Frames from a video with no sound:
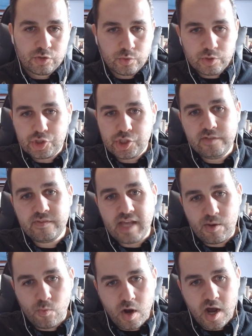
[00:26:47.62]
to achieve
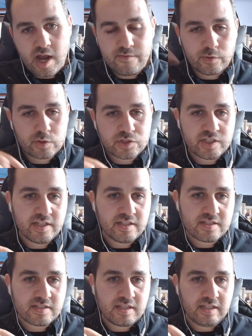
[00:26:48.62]
that why
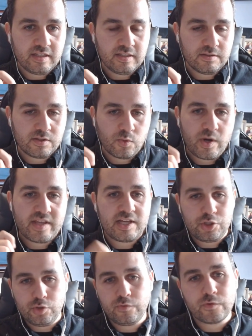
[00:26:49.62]
versus the the way
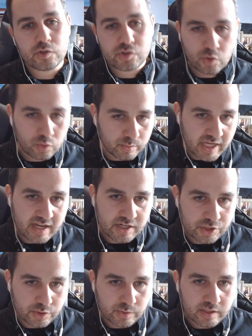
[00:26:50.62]
that you first told me how
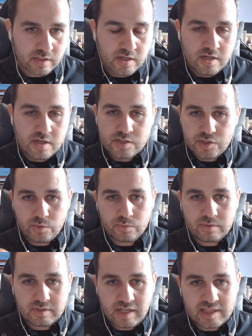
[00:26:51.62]
to do it
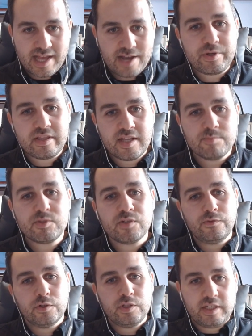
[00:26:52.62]
so allowing them to
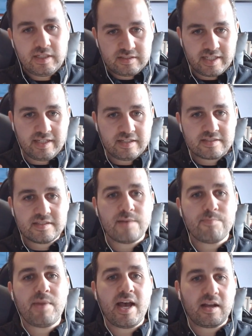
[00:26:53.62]
fully take a
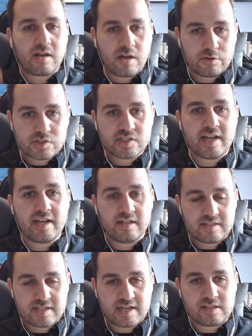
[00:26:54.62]
step back understand
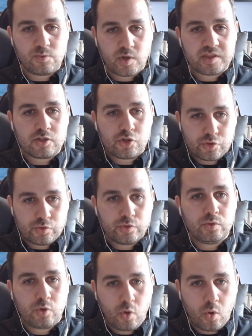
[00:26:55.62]
exactly what the
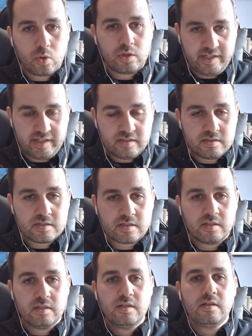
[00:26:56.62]
true goal is
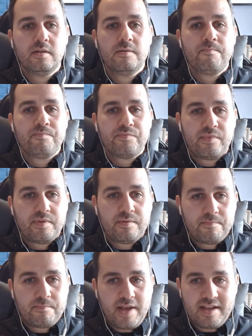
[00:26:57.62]

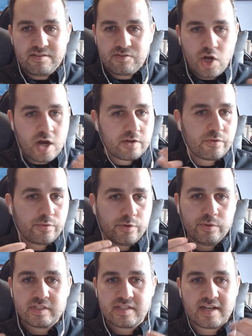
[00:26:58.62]
and talk
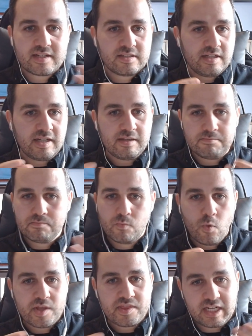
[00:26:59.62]
through exactly
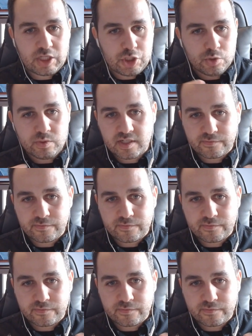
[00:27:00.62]
what they could do